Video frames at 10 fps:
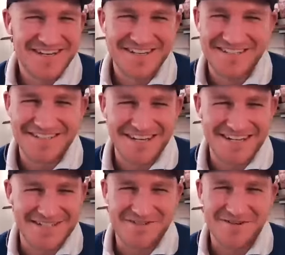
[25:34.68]

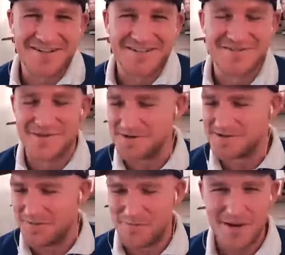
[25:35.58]
Texas struggling as well.
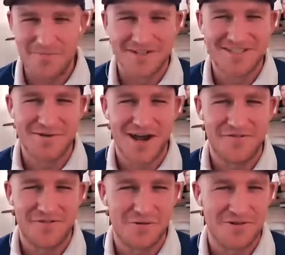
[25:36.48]
So I'm a member of 2
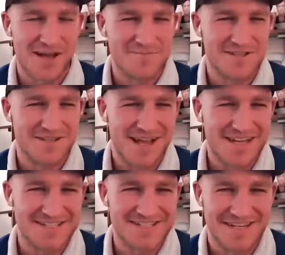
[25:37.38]
AFL clubs, and they're
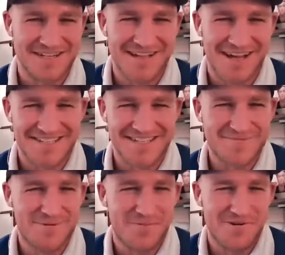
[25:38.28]
last and second last. So
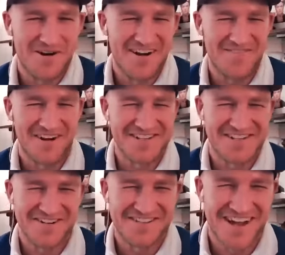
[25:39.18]
that's probably why I'm not
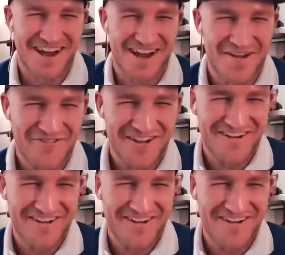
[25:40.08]
enjoying the AFL.